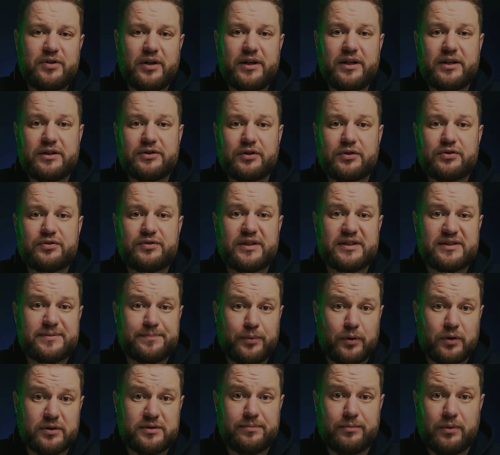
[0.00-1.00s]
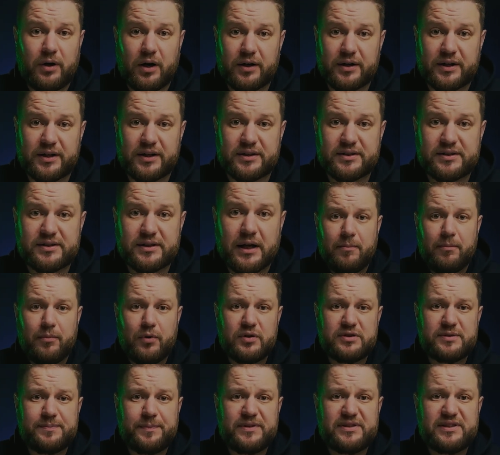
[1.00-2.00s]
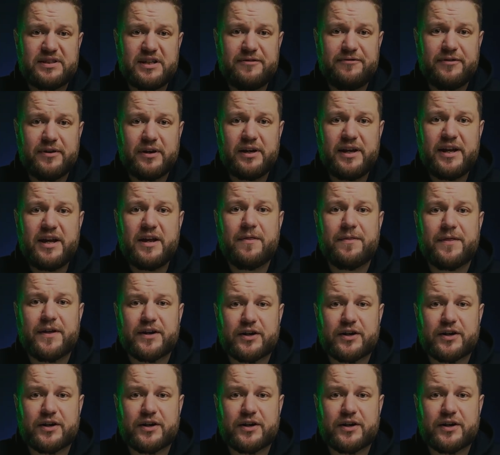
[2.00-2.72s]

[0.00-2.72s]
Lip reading: industry spot markets, more specifically in the